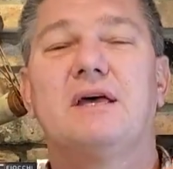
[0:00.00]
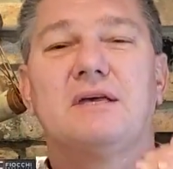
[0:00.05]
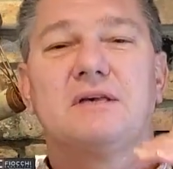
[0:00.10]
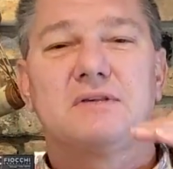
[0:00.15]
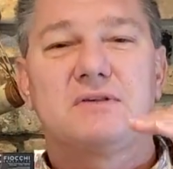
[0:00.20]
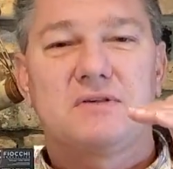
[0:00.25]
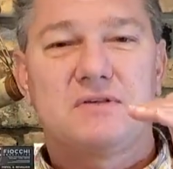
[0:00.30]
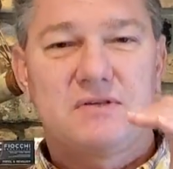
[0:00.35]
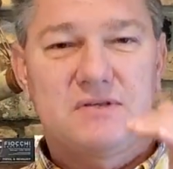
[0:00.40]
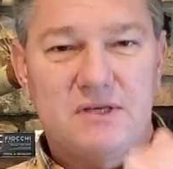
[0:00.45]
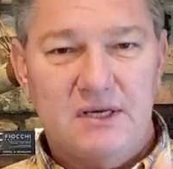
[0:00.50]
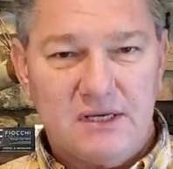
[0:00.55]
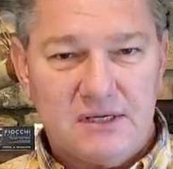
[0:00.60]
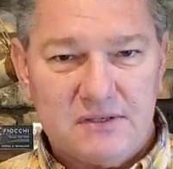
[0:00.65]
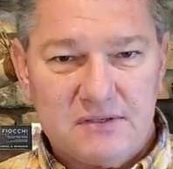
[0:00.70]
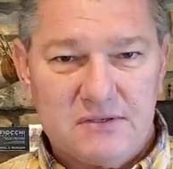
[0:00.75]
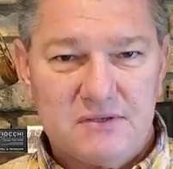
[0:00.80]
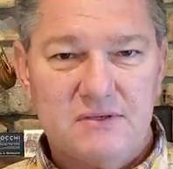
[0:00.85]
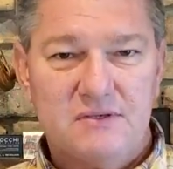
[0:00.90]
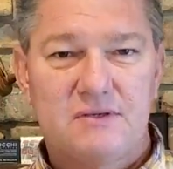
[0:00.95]

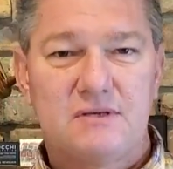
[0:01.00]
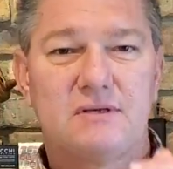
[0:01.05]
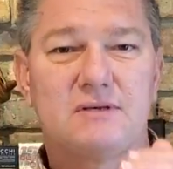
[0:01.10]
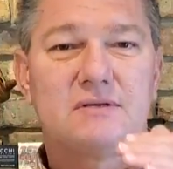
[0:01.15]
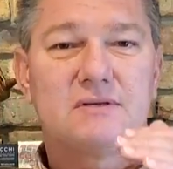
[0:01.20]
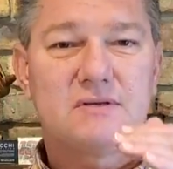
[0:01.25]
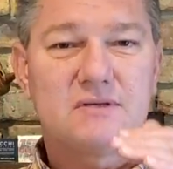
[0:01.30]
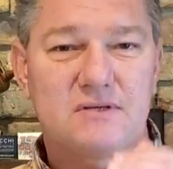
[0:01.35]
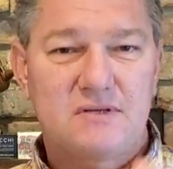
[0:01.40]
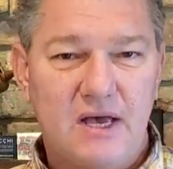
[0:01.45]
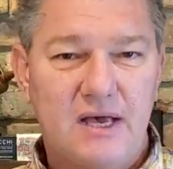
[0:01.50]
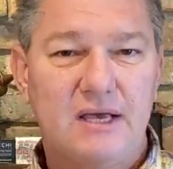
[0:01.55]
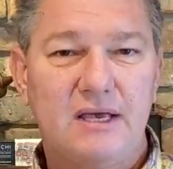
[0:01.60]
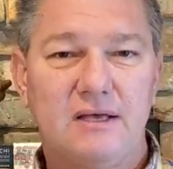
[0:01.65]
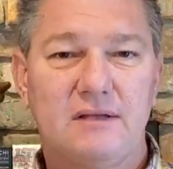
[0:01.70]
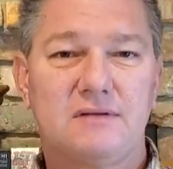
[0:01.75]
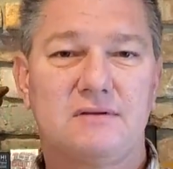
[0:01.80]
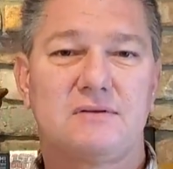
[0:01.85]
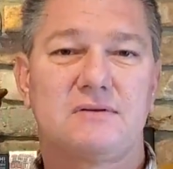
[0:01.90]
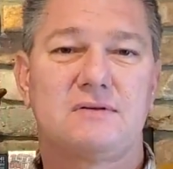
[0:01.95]
6
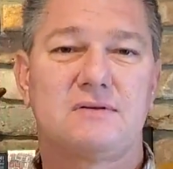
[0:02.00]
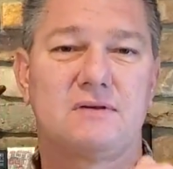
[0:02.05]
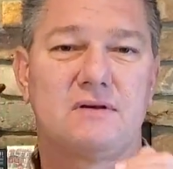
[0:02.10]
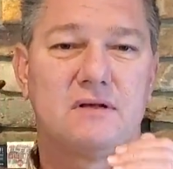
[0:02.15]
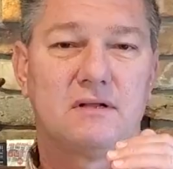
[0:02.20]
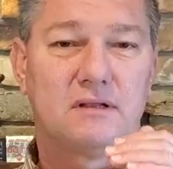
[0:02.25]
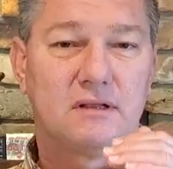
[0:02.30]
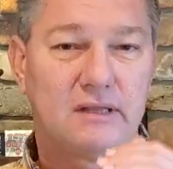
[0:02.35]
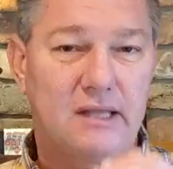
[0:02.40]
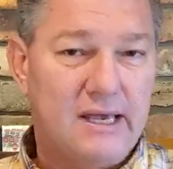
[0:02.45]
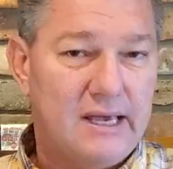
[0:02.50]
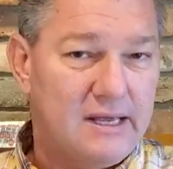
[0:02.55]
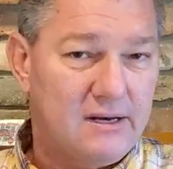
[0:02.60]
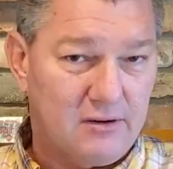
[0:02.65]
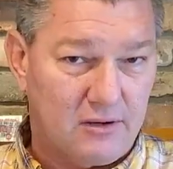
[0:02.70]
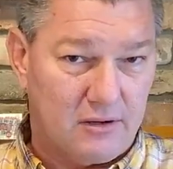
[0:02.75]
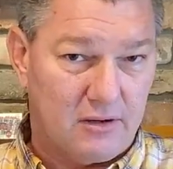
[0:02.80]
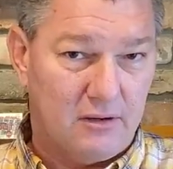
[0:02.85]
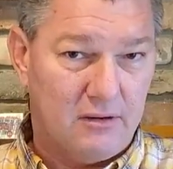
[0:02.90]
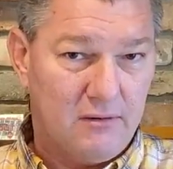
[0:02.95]
seconds
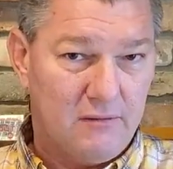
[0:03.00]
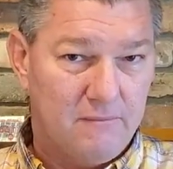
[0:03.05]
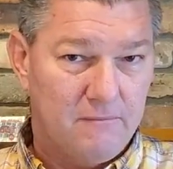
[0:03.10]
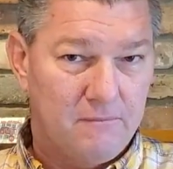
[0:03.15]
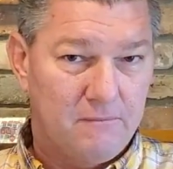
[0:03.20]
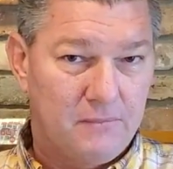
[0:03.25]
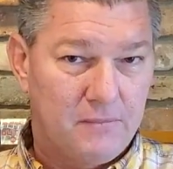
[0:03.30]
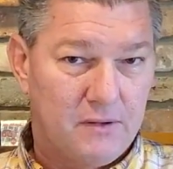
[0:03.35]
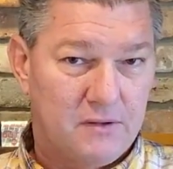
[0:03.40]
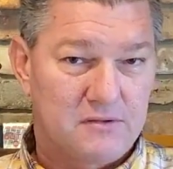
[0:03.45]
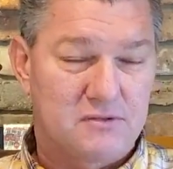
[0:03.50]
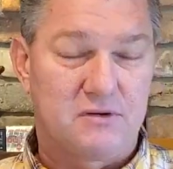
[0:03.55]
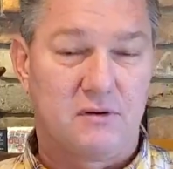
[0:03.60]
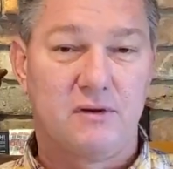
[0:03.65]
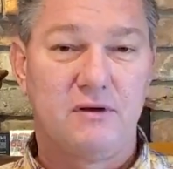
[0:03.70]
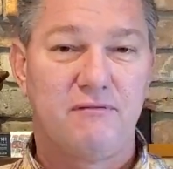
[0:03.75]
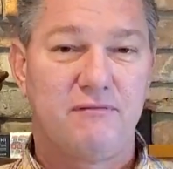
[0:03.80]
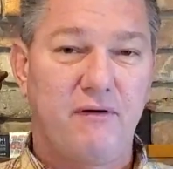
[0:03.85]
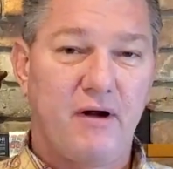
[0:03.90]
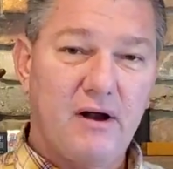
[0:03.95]
later, so
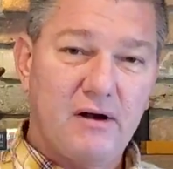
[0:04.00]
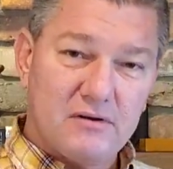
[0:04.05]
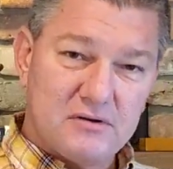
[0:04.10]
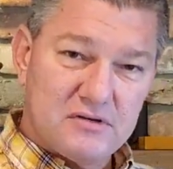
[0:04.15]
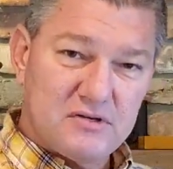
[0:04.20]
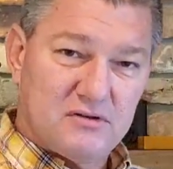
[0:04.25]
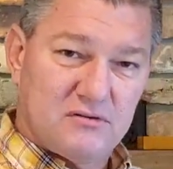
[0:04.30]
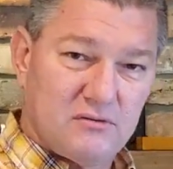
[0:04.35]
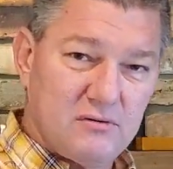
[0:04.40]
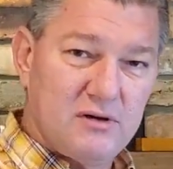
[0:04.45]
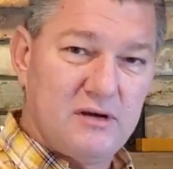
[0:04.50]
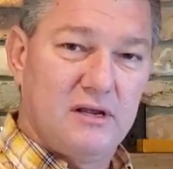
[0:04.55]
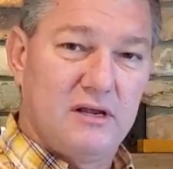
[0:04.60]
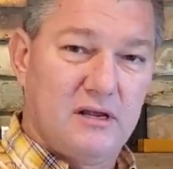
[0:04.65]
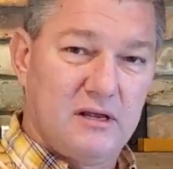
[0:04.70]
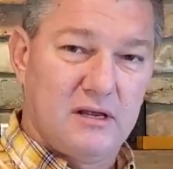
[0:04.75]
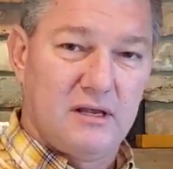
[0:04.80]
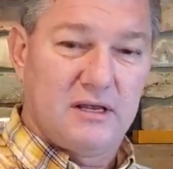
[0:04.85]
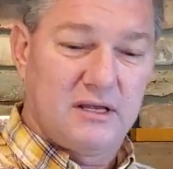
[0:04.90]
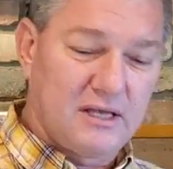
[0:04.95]
he fires
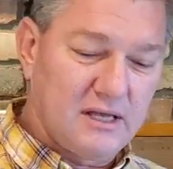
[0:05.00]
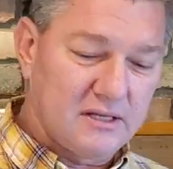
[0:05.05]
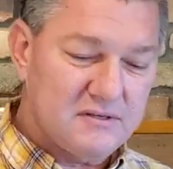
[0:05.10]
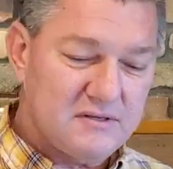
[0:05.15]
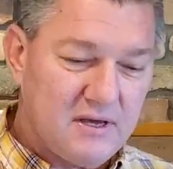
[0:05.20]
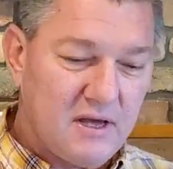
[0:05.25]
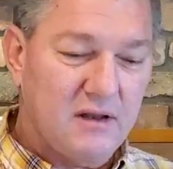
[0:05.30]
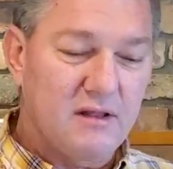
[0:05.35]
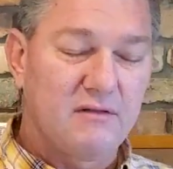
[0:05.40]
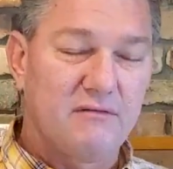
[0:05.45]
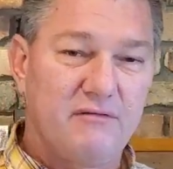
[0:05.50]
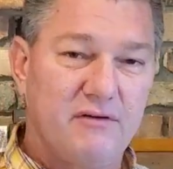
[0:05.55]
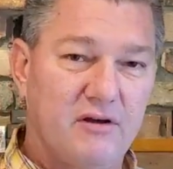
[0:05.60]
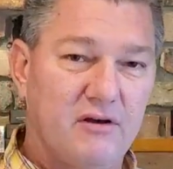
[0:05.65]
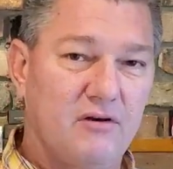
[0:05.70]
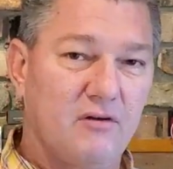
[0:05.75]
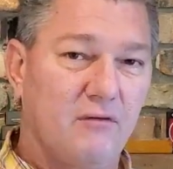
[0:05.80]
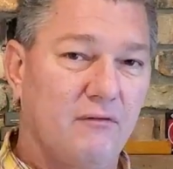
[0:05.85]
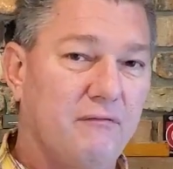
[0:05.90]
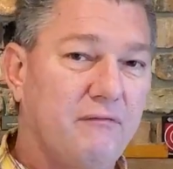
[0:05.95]
3, gets out of the
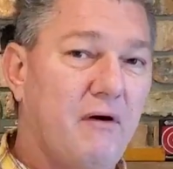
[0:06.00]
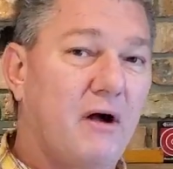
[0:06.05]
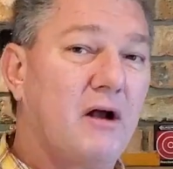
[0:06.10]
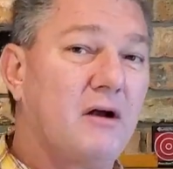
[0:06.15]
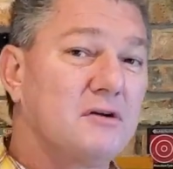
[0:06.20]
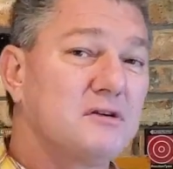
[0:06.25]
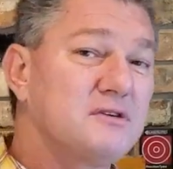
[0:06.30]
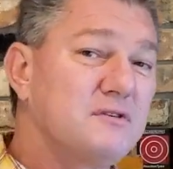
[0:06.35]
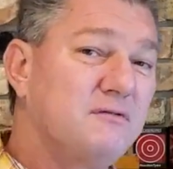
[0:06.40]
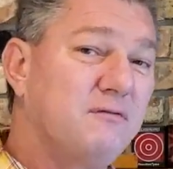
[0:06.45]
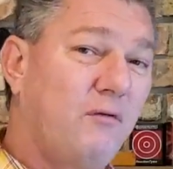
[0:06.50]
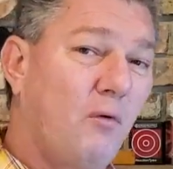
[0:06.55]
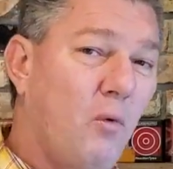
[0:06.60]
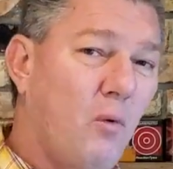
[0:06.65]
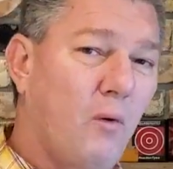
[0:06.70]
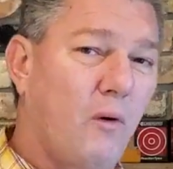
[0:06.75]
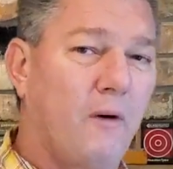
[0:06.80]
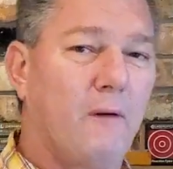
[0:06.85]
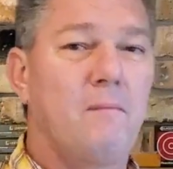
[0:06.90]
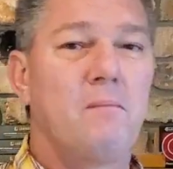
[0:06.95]
vehicle, fires
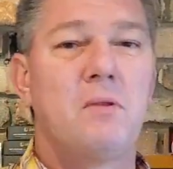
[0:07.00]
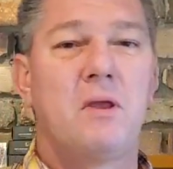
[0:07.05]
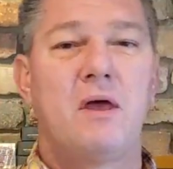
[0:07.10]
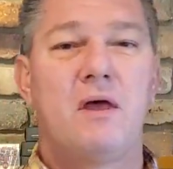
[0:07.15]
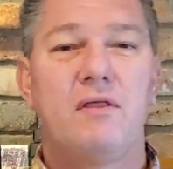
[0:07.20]
4.